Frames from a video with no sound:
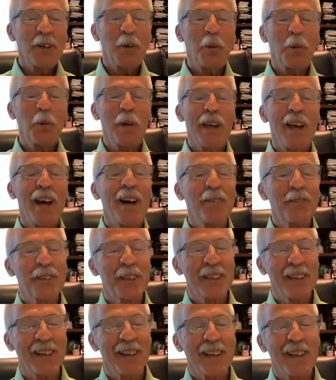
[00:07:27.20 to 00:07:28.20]
we have
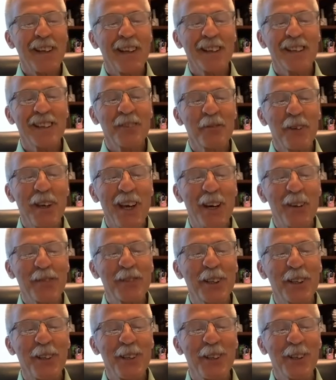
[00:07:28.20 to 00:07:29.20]
to again we have
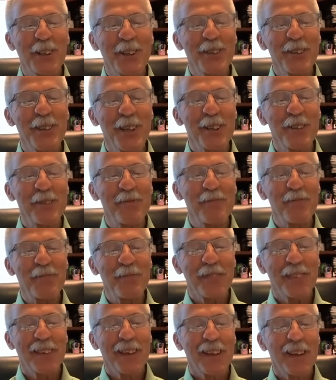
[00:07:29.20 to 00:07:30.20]
to learn them
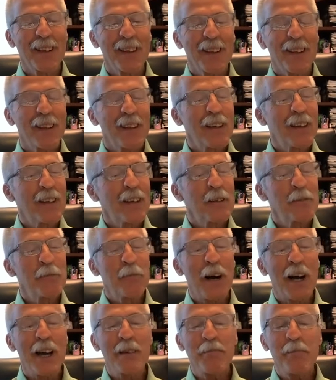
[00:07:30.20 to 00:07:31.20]

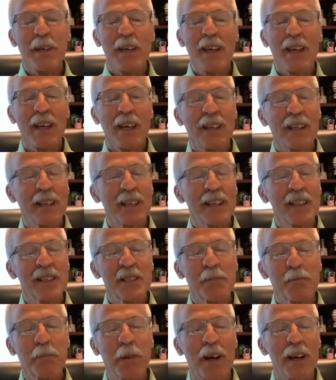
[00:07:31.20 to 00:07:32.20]
by being in
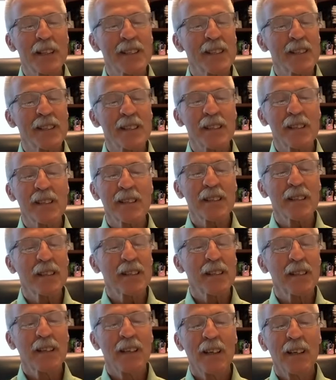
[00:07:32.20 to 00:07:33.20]
his presence
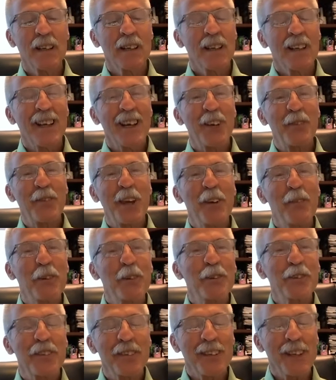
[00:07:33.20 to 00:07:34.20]
have you
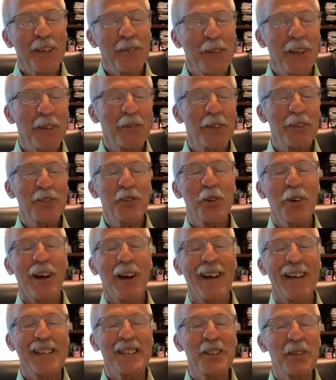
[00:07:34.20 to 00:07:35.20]
ever have you ever
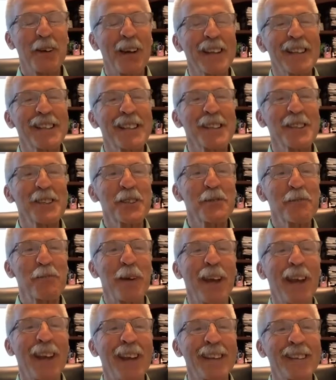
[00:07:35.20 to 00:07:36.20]
tried to
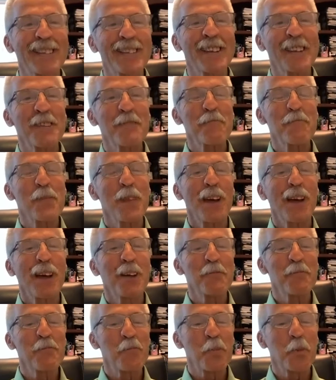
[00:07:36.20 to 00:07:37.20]
anticipate
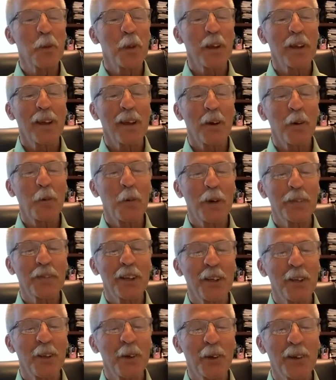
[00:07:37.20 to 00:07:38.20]
um, what
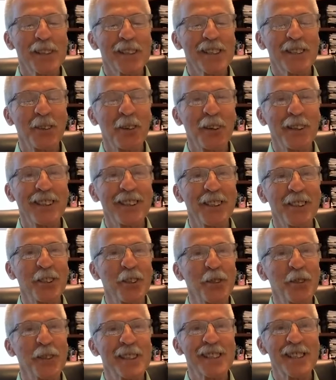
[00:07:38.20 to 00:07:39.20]
the lord is going to
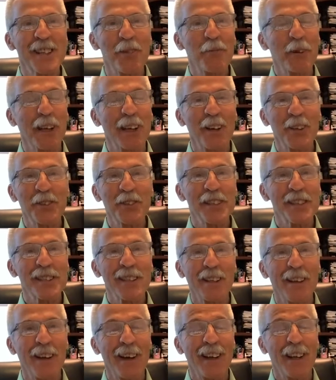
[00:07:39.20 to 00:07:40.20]
do in someone else's
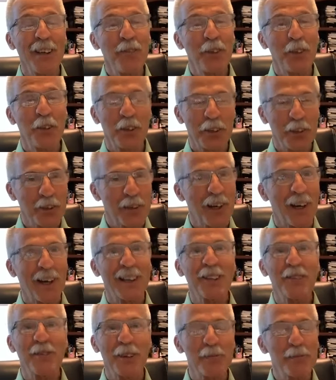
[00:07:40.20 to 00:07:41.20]
life you're, you're
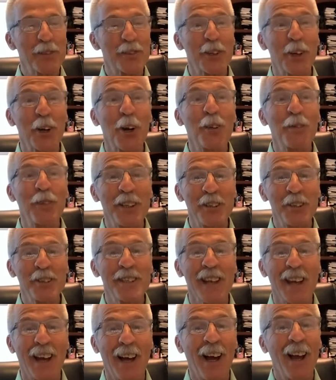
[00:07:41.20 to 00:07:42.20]
kind of observe and you
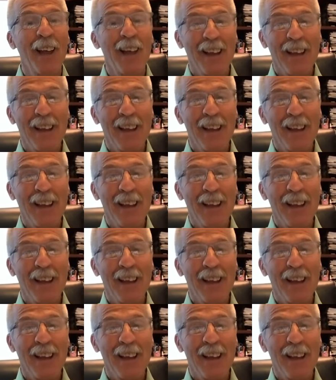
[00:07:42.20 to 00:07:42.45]
say I'll,